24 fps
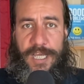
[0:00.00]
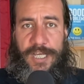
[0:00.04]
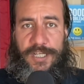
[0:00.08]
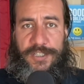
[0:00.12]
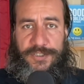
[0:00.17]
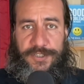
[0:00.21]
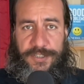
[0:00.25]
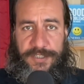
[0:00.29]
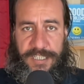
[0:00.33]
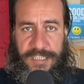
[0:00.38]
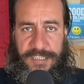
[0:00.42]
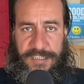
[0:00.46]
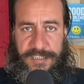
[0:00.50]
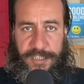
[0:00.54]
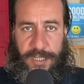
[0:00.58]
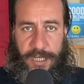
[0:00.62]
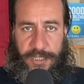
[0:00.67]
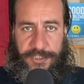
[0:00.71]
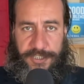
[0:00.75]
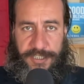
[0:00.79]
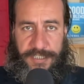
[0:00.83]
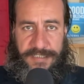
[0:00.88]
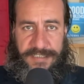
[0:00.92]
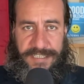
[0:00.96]
to
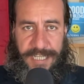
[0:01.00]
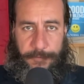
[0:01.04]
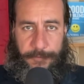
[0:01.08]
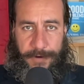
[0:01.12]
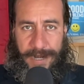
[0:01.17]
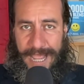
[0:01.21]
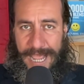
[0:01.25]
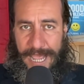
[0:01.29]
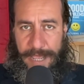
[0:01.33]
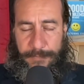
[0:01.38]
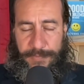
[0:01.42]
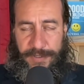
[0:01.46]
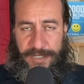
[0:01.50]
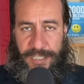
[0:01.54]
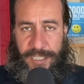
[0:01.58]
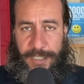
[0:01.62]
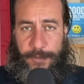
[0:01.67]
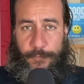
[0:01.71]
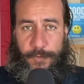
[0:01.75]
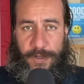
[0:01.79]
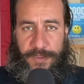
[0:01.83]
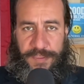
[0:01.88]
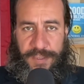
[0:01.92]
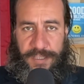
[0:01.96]
discussions that were
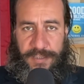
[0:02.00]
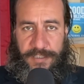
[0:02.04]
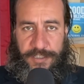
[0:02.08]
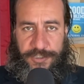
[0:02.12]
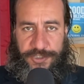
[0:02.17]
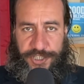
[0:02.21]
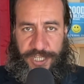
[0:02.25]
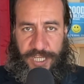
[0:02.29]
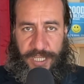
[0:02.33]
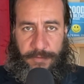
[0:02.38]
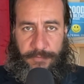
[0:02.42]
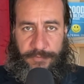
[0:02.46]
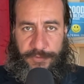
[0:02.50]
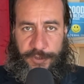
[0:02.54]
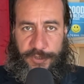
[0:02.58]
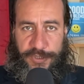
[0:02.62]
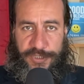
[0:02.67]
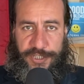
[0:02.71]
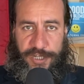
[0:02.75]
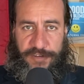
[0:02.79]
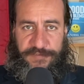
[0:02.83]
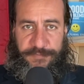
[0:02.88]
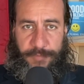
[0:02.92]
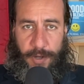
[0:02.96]
happening within the
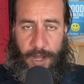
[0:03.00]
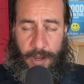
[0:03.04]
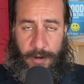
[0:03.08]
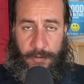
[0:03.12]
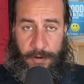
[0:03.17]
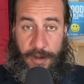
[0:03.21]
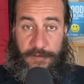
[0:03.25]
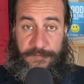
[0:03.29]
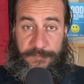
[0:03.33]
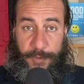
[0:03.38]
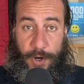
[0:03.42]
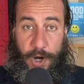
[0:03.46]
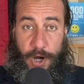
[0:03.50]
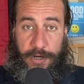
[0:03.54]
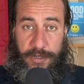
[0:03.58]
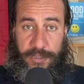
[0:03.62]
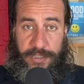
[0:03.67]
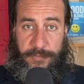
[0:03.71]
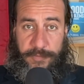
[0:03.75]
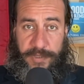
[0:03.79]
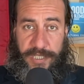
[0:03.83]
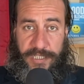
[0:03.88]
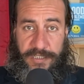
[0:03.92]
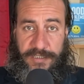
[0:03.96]
chambers of
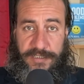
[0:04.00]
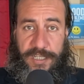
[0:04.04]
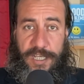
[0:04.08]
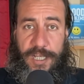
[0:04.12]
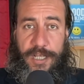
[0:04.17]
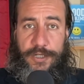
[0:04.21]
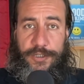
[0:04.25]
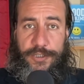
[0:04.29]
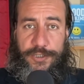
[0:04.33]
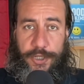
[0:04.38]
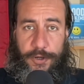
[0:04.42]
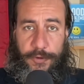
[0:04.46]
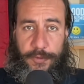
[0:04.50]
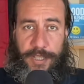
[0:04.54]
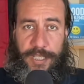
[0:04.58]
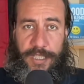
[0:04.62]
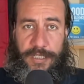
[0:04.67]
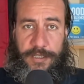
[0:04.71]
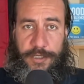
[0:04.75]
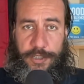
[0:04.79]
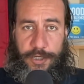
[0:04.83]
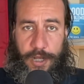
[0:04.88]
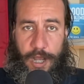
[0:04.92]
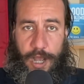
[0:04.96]
Parliament
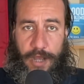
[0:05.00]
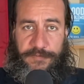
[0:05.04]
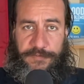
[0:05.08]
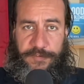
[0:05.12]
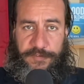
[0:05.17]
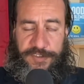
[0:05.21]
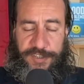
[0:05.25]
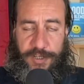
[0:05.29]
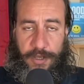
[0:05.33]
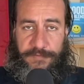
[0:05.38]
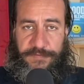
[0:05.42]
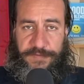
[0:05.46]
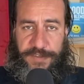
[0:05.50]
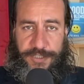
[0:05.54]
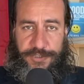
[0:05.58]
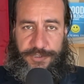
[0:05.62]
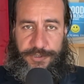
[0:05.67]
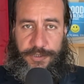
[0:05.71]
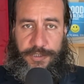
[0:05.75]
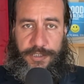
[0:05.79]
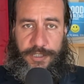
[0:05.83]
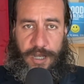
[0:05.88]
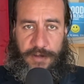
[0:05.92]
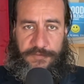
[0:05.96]
during
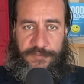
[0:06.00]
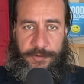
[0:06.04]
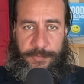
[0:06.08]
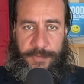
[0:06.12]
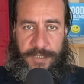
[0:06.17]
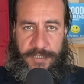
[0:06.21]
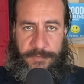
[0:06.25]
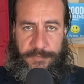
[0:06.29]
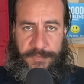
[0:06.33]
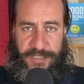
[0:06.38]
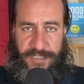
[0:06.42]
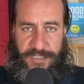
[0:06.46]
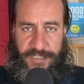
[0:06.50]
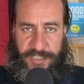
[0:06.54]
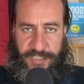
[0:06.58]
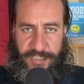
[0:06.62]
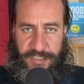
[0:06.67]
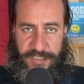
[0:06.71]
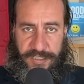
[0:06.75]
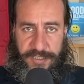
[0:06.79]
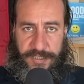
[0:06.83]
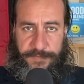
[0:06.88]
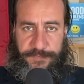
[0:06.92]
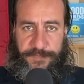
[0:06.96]
official government
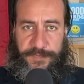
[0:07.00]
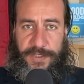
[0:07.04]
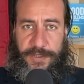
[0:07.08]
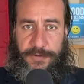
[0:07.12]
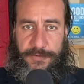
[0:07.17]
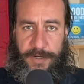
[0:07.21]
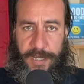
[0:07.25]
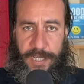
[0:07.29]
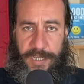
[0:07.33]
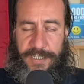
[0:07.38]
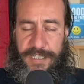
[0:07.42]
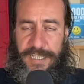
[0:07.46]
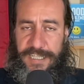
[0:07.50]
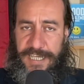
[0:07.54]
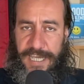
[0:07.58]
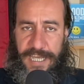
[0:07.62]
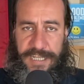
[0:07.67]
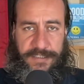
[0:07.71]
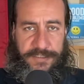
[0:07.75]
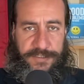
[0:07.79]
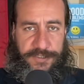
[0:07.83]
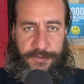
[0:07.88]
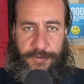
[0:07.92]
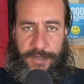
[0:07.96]
business. Right?
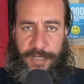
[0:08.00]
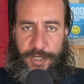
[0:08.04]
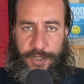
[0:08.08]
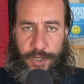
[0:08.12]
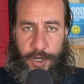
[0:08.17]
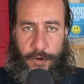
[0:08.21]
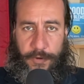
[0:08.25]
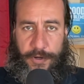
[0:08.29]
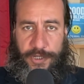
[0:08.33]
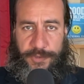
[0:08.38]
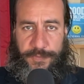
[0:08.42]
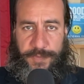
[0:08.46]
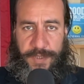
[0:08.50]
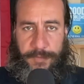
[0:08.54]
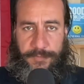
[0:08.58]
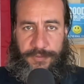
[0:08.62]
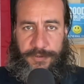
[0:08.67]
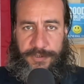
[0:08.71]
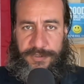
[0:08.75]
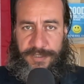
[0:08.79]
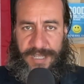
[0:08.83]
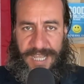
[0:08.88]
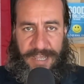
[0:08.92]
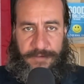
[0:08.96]
Again, to encourage
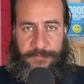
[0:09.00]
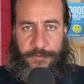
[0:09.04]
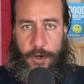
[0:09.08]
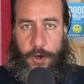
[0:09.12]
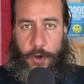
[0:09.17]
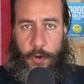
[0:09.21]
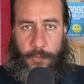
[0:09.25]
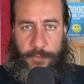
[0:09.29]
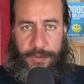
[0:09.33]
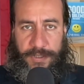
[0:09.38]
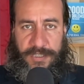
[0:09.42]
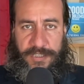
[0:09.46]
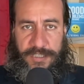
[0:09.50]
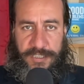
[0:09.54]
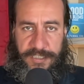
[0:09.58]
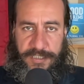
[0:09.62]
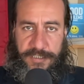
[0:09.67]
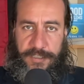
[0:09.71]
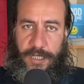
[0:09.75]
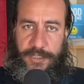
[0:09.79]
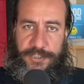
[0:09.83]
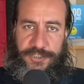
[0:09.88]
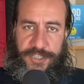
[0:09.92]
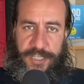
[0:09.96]
people to have open
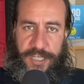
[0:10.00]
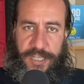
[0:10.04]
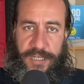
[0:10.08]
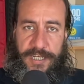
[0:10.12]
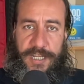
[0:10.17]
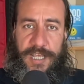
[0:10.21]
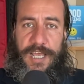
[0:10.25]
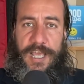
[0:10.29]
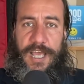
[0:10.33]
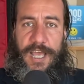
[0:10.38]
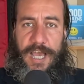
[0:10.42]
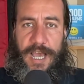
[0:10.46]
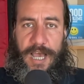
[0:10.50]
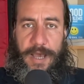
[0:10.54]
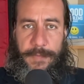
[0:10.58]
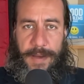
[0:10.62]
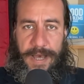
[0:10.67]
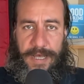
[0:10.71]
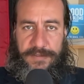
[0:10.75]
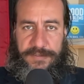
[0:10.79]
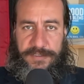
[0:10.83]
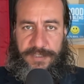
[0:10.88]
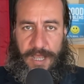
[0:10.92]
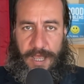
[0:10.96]
discussion
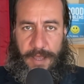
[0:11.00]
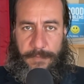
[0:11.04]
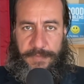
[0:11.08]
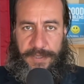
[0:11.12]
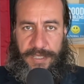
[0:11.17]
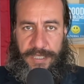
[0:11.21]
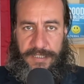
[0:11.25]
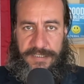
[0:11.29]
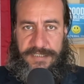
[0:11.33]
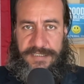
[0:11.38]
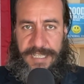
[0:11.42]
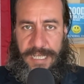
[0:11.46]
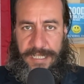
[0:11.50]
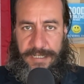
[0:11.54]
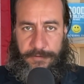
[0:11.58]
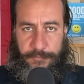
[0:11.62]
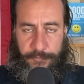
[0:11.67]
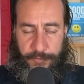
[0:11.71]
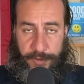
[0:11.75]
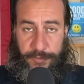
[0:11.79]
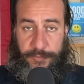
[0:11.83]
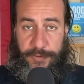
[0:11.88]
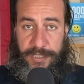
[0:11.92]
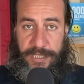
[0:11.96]
about topics that
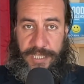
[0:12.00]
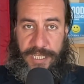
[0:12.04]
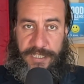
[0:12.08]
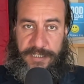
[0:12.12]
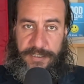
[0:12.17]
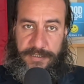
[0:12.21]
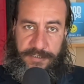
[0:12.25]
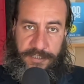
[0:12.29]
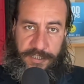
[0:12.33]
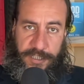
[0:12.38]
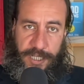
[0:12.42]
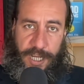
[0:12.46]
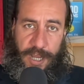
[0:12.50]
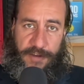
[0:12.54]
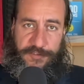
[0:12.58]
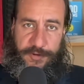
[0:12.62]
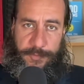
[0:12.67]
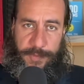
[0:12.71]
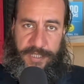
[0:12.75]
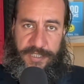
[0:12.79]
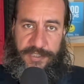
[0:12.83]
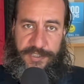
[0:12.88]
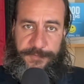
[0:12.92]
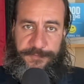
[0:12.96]
were related to the
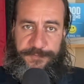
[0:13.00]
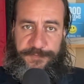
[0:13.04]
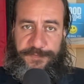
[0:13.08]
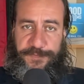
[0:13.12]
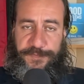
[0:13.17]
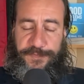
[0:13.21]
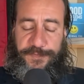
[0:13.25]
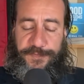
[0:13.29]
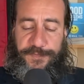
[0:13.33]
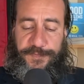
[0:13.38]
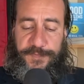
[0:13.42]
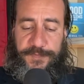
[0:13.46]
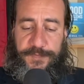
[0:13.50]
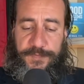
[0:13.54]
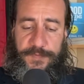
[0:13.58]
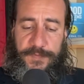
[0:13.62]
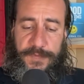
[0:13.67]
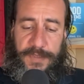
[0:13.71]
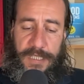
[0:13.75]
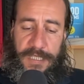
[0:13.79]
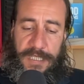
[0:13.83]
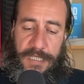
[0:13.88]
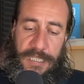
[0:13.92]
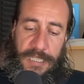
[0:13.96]
government.
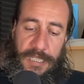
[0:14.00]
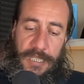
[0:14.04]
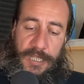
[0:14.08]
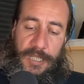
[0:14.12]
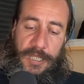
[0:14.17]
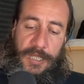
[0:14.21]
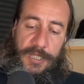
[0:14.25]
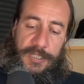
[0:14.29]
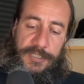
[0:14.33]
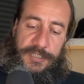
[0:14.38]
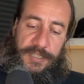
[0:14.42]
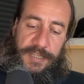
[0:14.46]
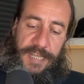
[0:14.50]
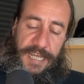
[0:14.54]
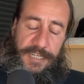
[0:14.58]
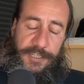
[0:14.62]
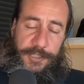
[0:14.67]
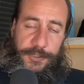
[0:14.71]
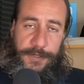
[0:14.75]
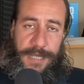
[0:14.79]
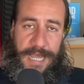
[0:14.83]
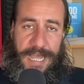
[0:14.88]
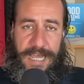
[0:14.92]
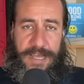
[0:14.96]
So then
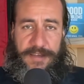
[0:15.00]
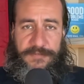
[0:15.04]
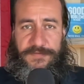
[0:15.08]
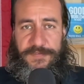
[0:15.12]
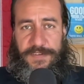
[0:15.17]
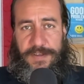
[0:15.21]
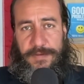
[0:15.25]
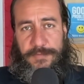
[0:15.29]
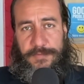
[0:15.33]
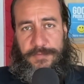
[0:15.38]
you have,